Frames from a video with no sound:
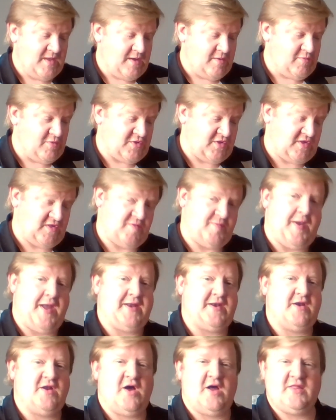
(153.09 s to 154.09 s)
which
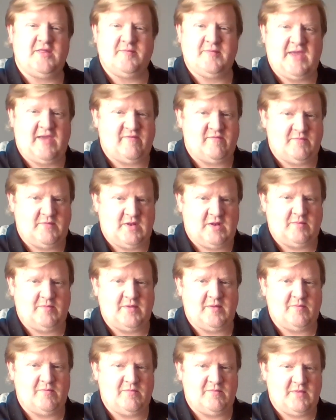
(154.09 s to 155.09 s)
expanded on them, gave them
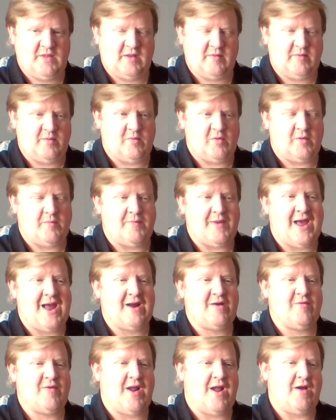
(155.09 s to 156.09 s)
a little bit more
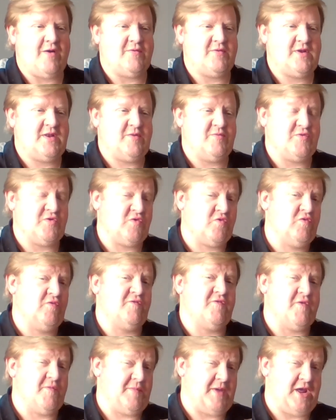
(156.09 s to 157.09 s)
background. There was a cool
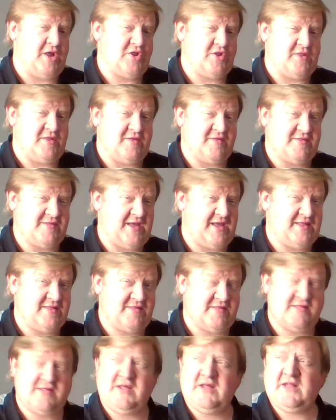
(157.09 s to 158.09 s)
formation, the St.
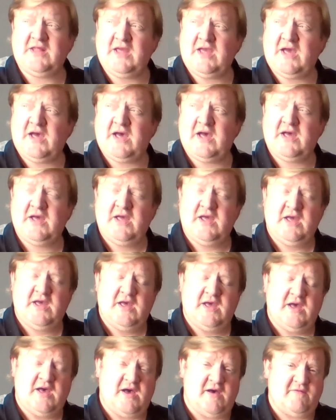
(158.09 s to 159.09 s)
Celia
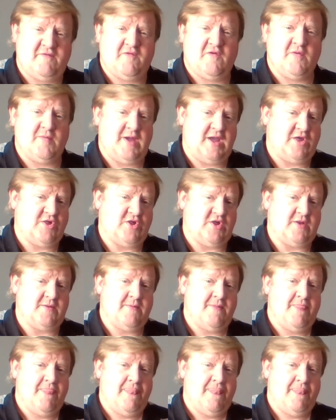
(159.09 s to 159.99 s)
formation,